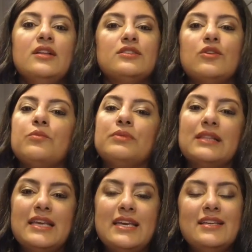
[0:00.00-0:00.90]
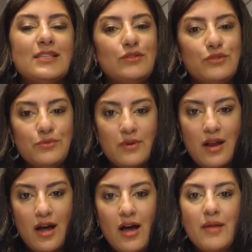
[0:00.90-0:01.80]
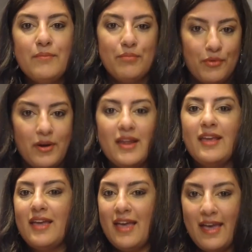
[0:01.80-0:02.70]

So please do not bring